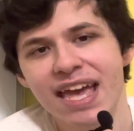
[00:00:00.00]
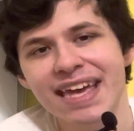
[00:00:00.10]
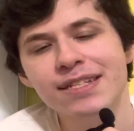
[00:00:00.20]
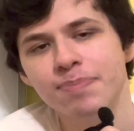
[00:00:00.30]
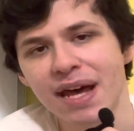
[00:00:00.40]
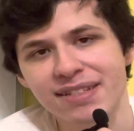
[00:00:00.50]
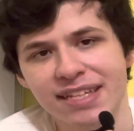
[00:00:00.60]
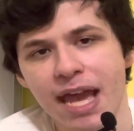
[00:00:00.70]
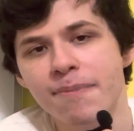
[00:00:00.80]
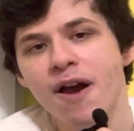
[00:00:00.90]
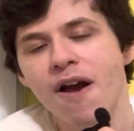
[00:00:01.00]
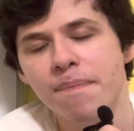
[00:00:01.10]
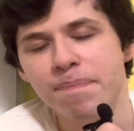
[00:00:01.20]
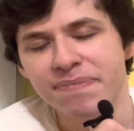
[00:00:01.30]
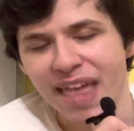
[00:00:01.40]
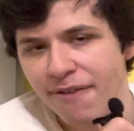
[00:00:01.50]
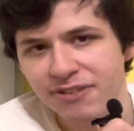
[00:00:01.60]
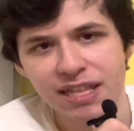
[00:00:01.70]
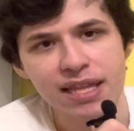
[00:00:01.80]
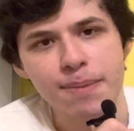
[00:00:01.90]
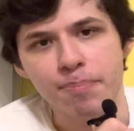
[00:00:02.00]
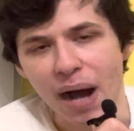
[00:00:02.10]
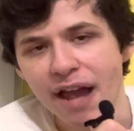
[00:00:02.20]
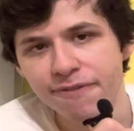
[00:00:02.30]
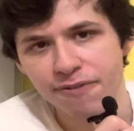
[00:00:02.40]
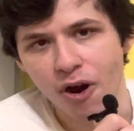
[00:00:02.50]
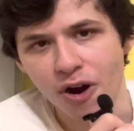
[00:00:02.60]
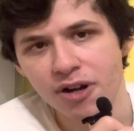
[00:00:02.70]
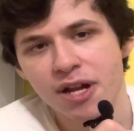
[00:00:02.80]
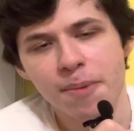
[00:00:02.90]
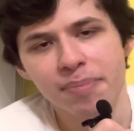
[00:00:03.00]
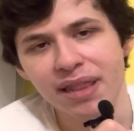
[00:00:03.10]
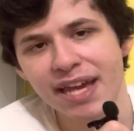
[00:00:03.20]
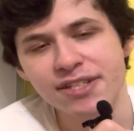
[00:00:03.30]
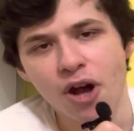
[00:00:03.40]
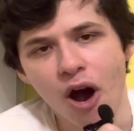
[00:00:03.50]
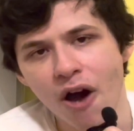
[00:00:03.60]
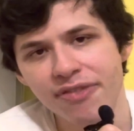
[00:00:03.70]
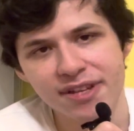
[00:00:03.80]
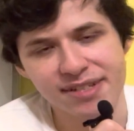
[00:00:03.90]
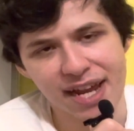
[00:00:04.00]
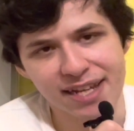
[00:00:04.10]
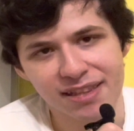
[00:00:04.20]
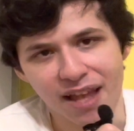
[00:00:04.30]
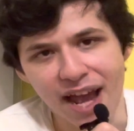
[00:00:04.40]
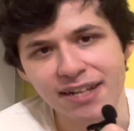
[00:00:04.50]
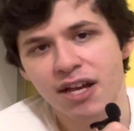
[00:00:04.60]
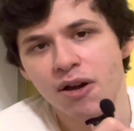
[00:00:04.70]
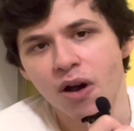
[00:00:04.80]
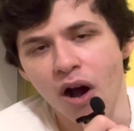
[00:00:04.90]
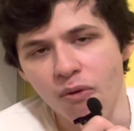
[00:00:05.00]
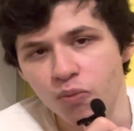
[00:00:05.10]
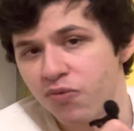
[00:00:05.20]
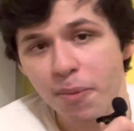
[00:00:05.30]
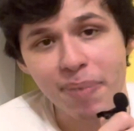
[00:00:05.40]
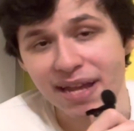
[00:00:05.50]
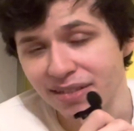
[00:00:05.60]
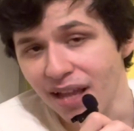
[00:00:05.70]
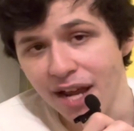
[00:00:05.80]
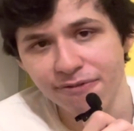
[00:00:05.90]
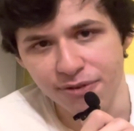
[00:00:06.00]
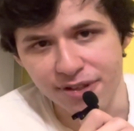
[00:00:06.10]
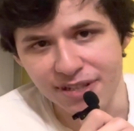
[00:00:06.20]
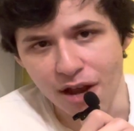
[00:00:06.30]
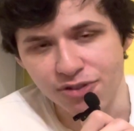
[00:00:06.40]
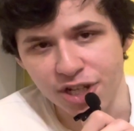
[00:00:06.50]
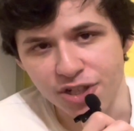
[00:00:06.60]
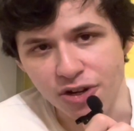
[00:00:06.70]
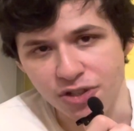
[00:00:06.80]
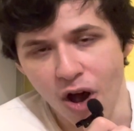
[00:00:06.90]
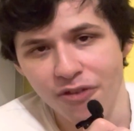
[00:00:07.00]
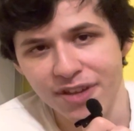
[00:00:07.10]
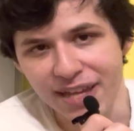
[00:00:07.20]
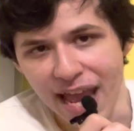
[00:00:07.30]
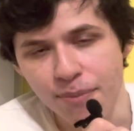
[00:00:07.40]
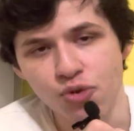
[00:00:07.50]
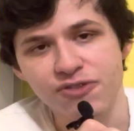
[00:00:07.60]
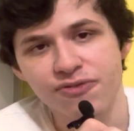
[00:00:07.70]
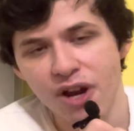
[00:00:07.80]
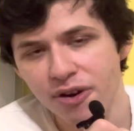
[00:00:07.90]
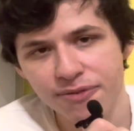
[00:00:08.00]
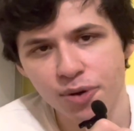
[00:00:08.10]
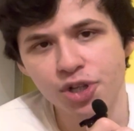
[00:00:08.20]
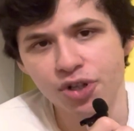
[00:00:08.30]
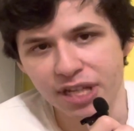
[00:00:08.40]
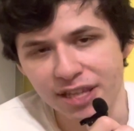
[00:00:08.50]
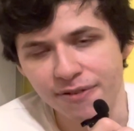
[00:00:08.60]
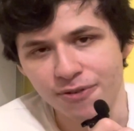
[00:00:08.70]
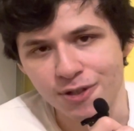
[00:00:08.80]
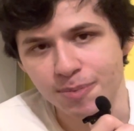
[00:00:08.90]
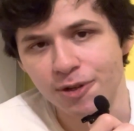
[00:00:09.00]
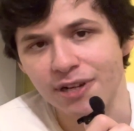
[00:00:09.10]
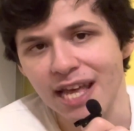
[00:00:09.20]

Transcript: His best game definitely by far plays on the second line the best line for the San Jose Sharks on the game was very, very good in the first period.